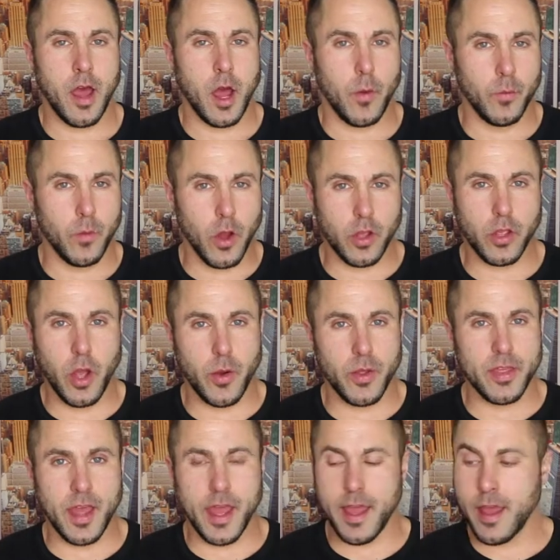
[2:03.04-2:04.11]
I'm not
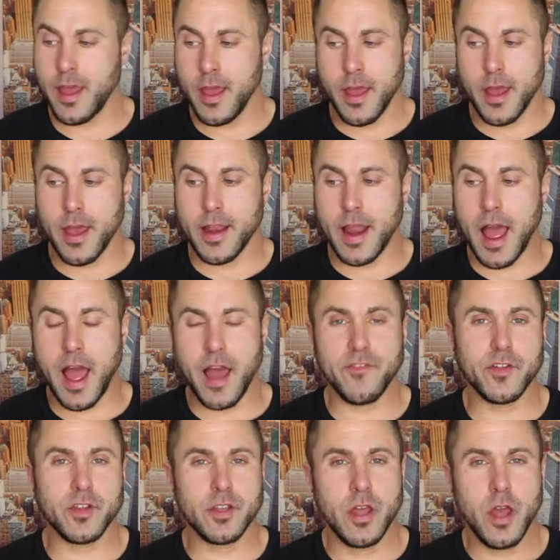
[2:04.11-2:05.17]
going there and
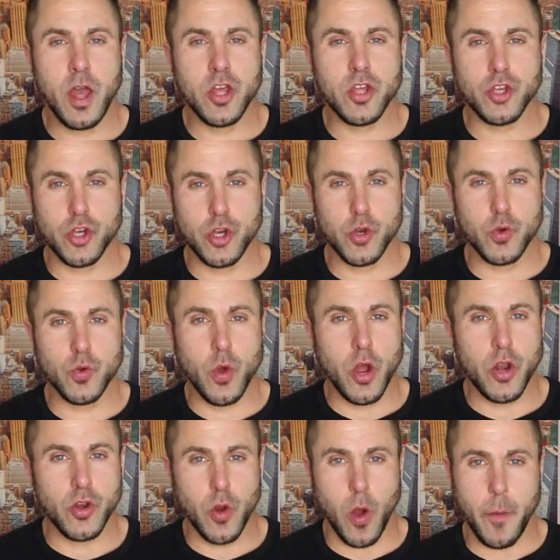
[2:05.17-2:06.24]
having you
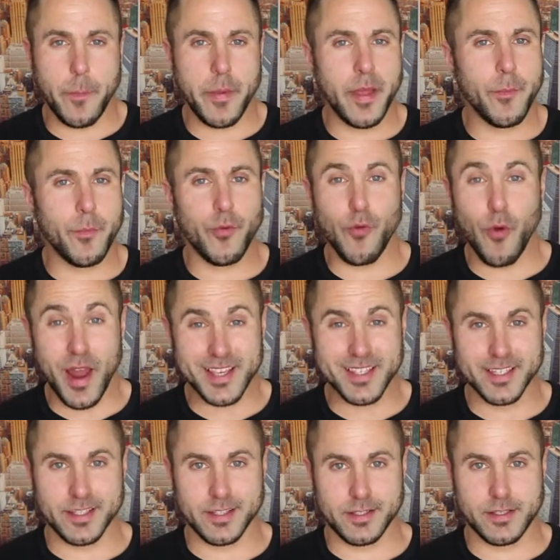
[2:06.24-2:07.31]
not being
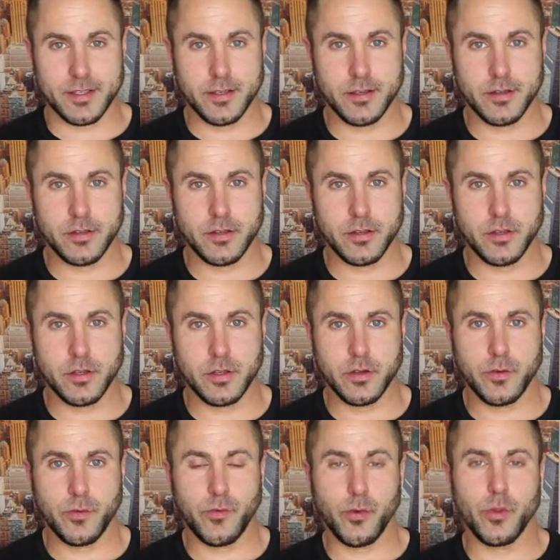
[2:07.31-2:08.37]
present
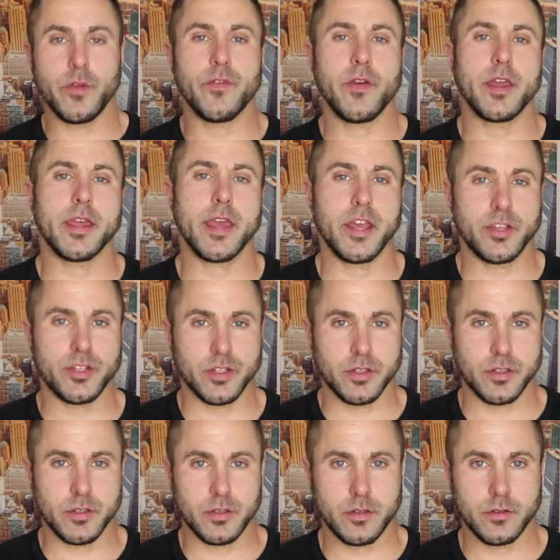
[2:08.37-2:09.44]
through the vacation."
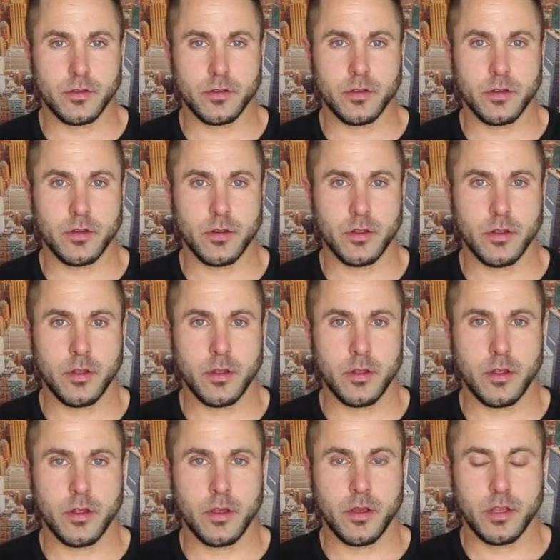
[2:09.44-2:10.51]

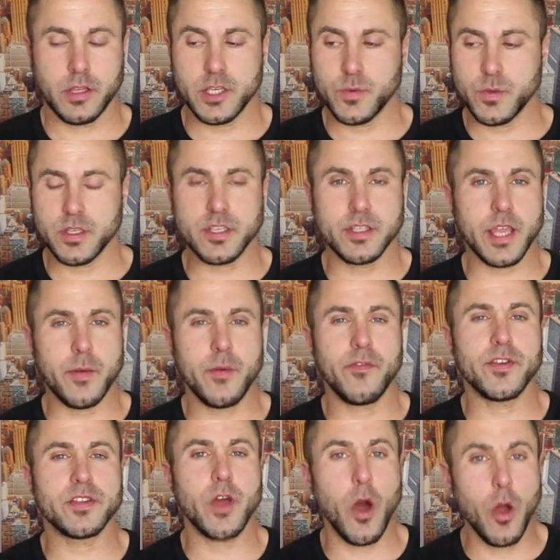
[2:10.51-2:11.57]
And this was the same with
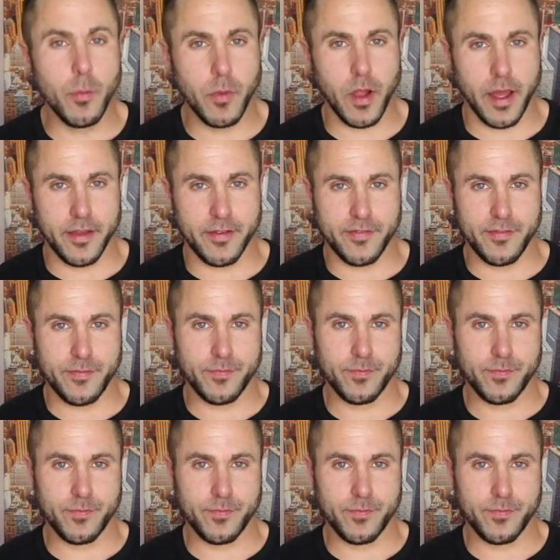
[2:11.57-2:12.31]
his home life.